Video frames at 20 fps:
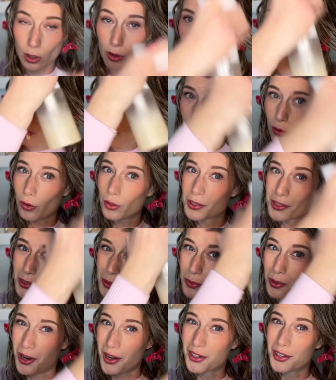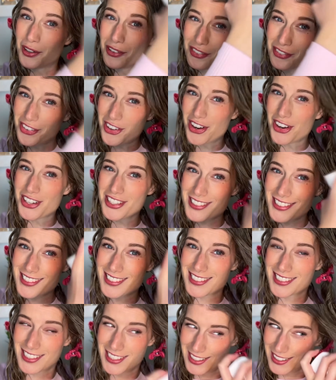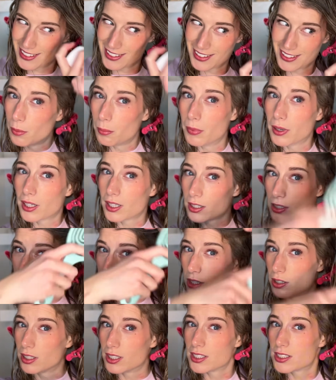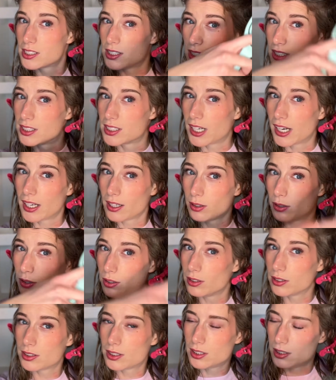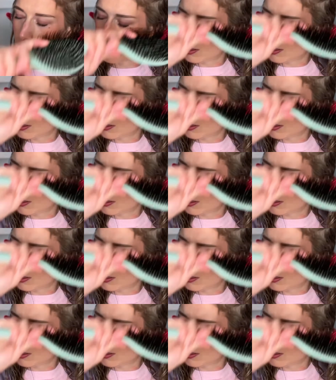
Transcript: Of course, water first, making sure it's detangled,